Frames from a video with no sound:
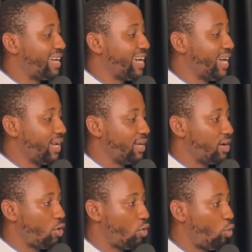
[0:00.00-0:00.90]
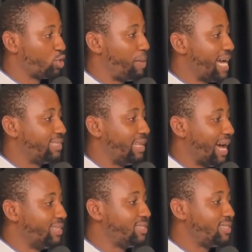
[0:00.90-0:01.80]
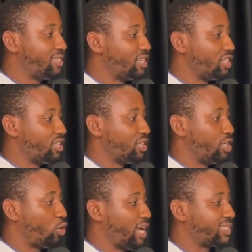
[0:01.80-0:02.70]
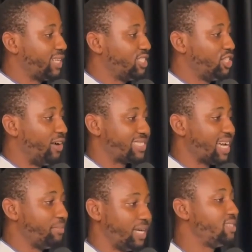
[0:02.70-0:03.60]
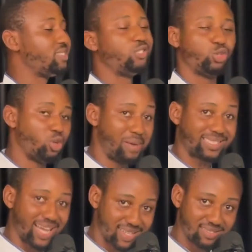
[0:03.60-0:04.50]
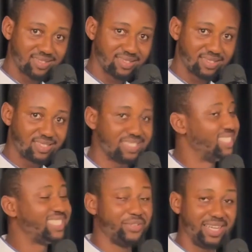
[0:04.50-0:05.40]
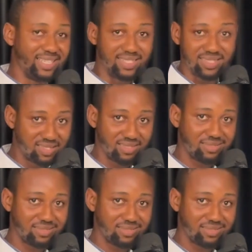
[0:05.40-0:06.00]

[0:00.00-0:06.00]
A was buying the land, he collected a deed of assignment. It does not matter. It's still a lease.